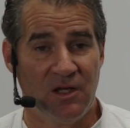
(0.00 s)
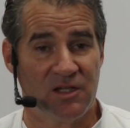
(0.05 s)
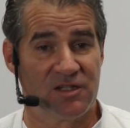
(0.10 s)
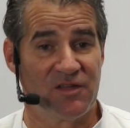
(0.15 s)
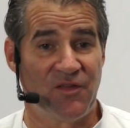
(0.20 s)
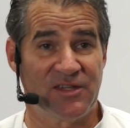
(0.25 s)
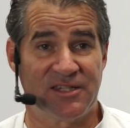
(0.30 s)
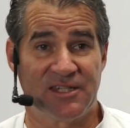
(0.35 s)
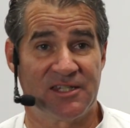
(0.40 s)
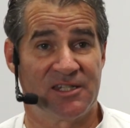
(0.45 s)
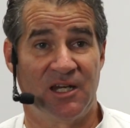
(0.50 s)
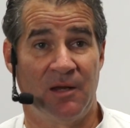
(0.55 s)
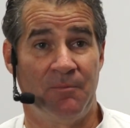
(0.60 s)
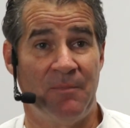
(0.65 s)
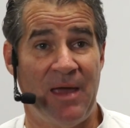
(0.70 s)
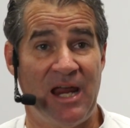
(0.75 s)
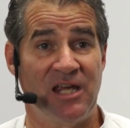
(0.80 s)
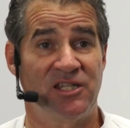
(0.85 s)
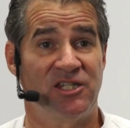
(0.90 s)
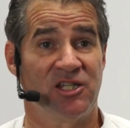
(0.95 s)
So this is an
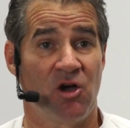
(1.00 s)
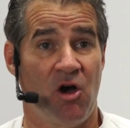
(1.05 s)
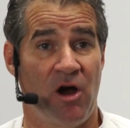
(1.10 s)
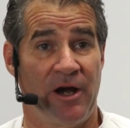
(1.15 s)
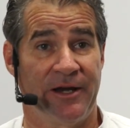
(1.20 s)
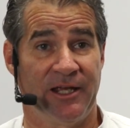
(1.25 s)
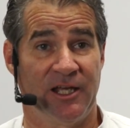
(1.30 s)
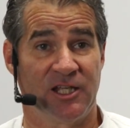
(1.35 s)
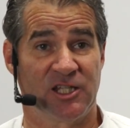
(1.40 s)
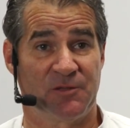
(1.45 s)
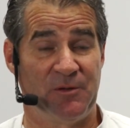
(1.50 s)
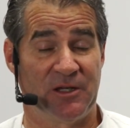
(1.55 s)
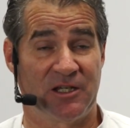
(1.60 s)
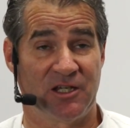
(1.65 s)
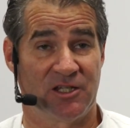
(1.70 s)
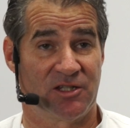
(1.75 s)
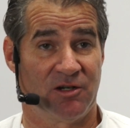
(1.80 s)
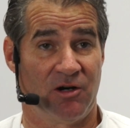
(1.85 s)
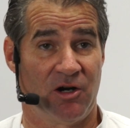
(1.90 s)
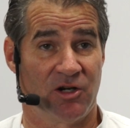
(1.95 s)
amazing audience
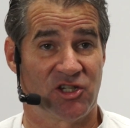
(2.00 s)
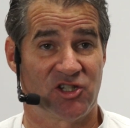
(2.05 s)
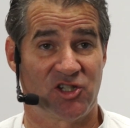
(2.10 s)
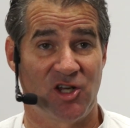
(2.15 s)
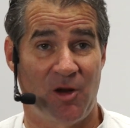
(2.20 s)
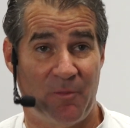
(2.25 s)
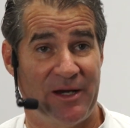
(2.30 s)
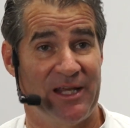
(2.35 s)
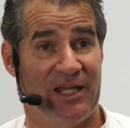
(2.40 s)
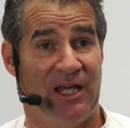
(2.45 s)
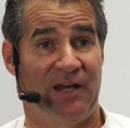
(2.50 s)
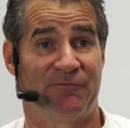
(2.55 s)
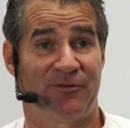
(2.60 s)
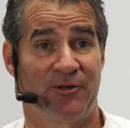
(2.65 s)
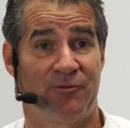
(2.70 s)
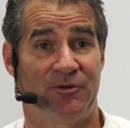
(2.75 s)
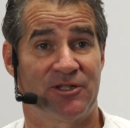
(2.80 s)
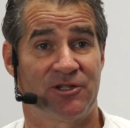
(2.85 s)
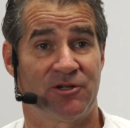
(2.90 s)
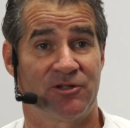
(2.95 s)
because there are so many
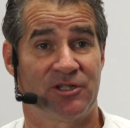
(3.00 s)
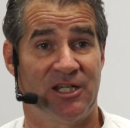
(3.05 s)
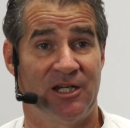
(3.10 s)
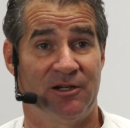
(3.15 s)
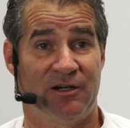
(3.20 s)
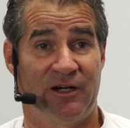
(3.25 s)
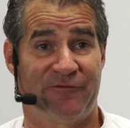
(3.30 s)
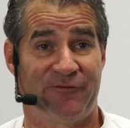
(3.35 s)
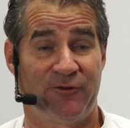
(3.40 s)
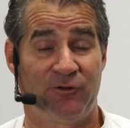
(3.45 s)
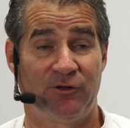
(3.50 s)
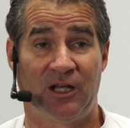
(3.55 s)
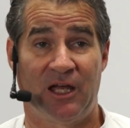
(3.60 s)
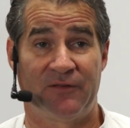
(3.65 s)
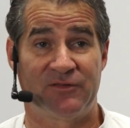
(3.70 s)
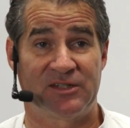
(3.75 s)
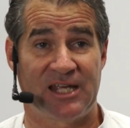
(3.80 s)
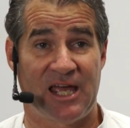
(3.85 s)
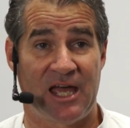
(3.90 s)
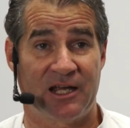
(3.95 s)
influencers here at Food
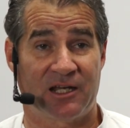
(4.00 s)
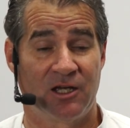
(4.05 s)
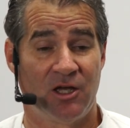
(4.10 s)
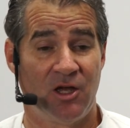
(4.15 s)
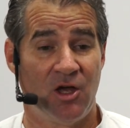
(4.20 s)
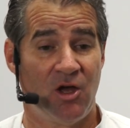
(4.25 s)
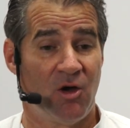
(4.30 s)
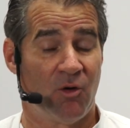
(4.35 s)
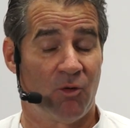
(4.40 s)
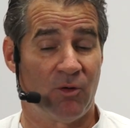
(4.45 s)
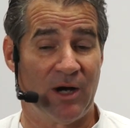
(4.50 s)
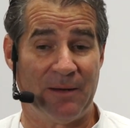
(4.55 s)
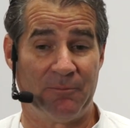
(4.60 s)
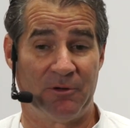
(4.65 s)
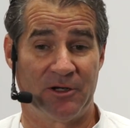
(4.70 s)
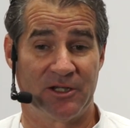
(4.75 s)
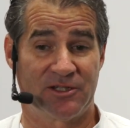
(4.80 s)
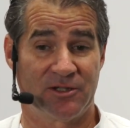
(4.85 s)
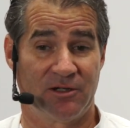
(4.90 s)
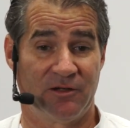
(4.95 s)
Loves Tech. We're
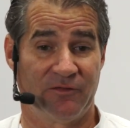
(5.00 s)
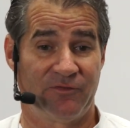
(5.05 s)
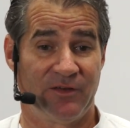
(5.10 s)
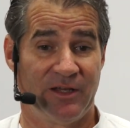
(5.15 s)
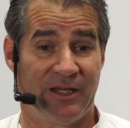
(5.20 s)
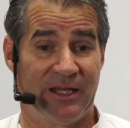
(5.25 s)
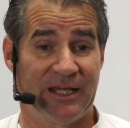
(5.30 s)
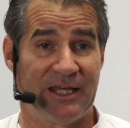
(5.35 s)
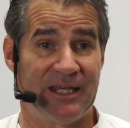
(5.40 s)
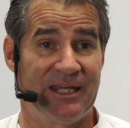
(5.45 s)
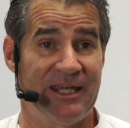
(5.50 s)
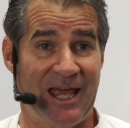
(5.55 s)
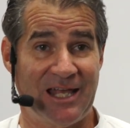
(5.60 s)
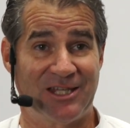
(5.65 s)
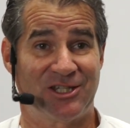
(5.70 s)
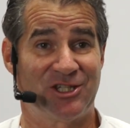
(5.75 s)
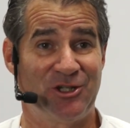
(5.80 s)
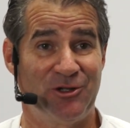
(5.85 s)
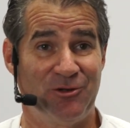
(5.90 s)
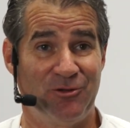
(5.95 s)
able to sort of
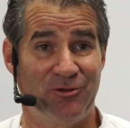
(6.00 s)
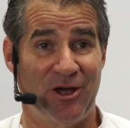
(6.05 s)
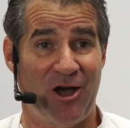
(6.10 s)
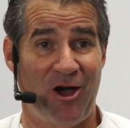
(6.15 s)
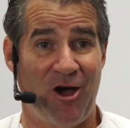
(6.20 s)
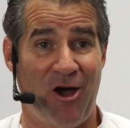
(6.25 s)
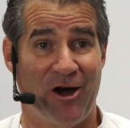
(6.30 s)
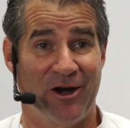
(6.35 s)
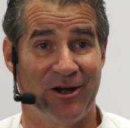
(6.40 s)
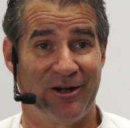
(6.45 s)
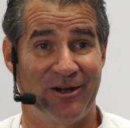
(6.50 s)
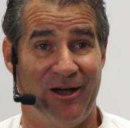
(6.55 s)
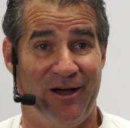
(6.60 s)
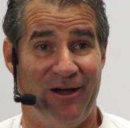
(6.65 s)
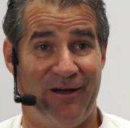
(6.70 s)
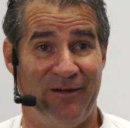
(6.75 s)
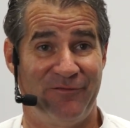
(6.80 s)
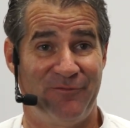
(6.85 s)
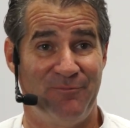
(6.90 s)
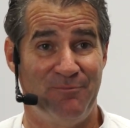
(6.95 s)
get to the heart
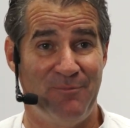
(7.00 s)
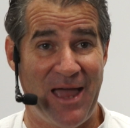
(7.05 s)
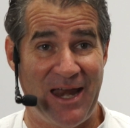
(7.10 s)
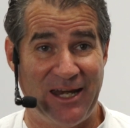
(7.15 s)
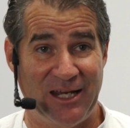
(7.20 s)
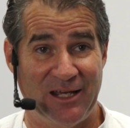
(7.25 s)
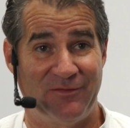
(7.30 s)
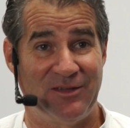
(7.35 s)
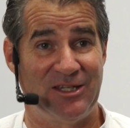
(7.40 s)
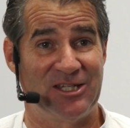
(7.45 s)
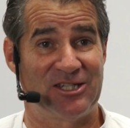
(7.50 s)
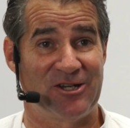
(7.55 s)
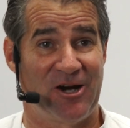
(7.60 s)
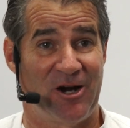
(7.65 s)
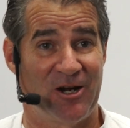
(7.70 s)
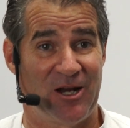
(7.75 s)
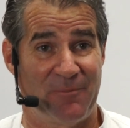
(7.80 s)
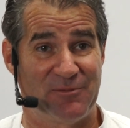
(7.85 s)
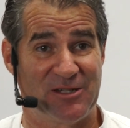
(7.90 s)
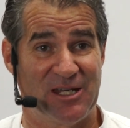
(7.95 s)
of many of these
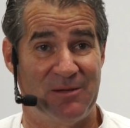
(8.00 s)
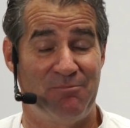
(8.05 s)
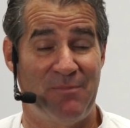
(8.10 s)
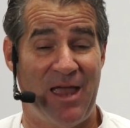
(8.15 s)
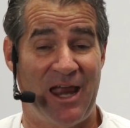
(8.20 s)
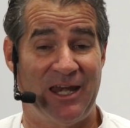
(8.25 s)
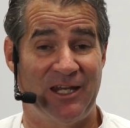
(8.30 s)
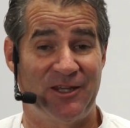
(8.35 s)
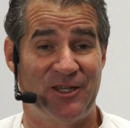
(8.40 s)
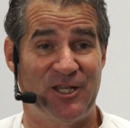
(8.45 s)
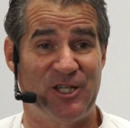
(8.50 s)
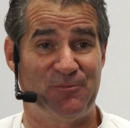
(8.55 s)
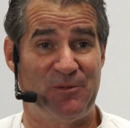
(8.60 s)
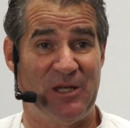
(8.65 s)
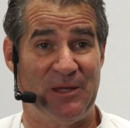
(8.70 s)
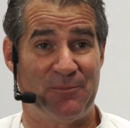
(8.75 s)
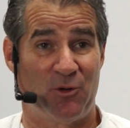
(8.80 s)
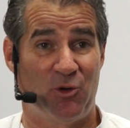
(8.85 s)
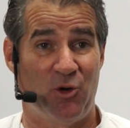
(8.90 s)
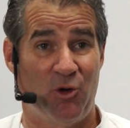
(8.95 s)
startups and many of these
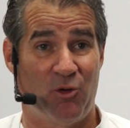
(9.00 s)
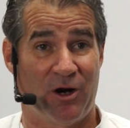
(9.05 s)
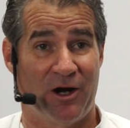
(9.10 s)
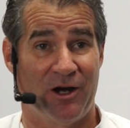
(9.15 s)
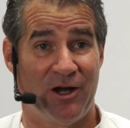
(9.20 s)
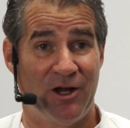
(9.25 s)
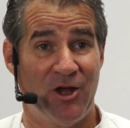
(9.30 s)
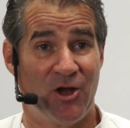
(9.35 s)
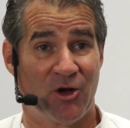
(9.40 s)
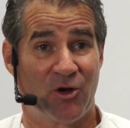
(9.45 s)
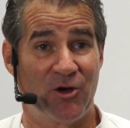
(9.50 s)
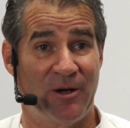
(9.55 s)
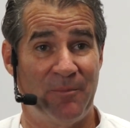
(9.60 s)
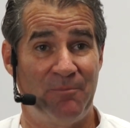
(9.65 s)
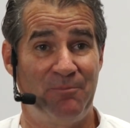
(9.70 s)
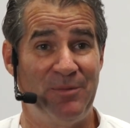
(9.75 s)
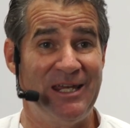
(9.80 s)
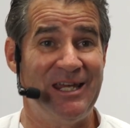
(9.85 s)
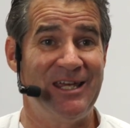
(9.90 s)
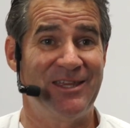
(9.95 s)
people who are going to
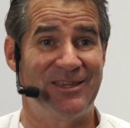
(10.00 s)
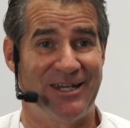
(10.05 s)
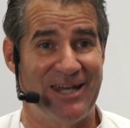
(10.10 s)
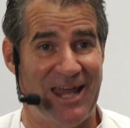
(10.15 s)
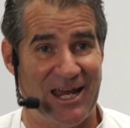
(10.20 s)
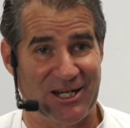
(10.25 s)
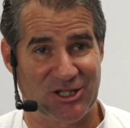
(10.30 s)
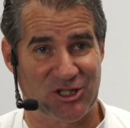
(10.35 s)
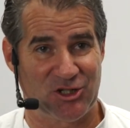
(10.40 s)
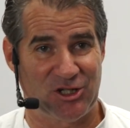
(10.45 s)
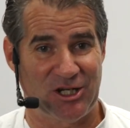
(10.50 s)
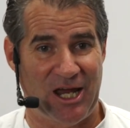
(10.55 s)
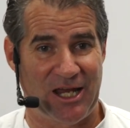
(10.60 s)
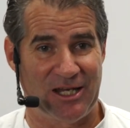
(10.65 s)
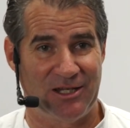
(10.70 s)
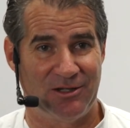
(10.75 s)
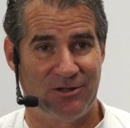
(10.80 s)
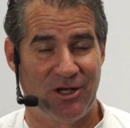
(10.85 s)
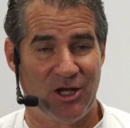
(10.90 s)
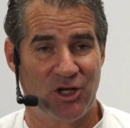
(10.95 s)
be the next
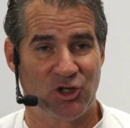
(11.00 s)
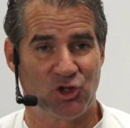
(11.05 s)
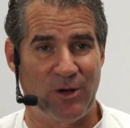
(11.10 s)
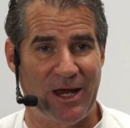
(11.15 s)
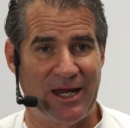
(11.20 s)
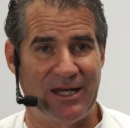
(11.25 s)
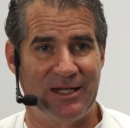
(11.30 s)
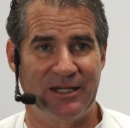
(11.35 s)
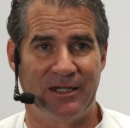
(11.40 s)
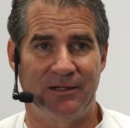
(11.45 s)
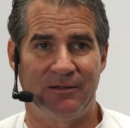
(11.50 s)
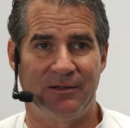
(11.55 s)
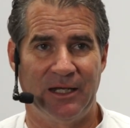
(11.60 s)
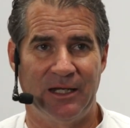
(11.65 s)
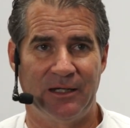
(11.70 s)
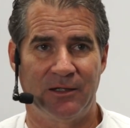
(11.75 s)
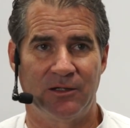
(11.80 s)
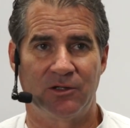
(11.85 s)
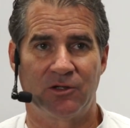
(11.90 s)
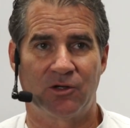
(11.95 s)
trend
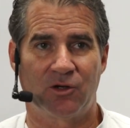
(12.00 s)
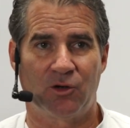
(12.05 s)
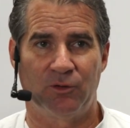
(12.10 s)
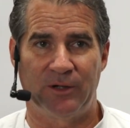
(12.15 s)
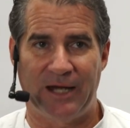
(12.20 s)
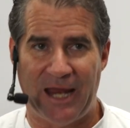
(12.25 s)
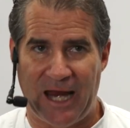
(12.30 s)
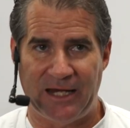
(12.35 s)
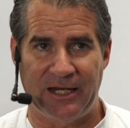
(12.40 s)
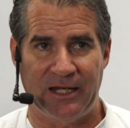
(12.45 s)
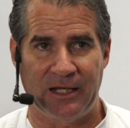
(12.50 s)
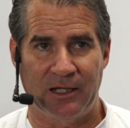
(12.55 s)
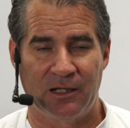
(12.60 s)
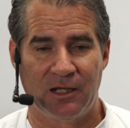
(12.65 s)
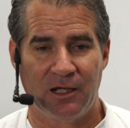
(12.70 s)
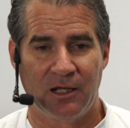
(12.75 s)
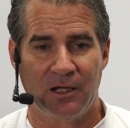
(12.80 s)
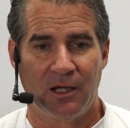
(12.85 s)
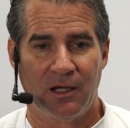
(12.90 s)
in creating